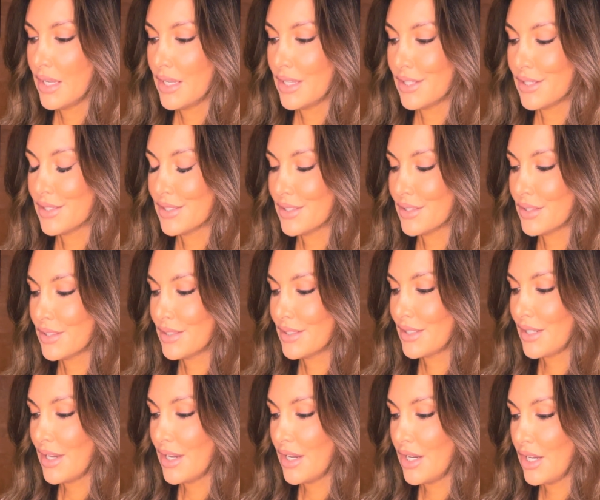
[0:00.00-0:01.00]
is
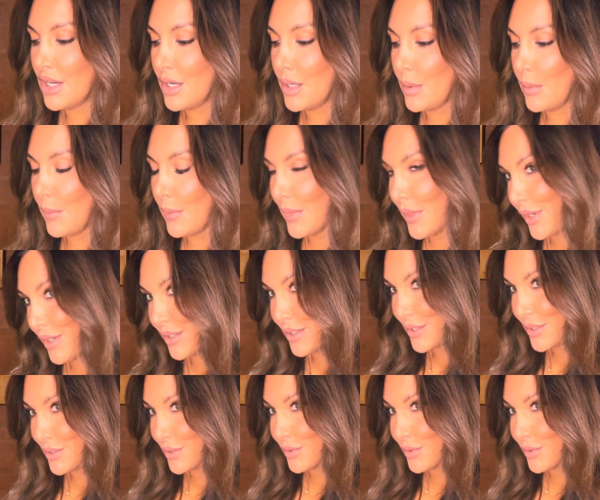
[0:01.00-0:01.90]
you're gonna do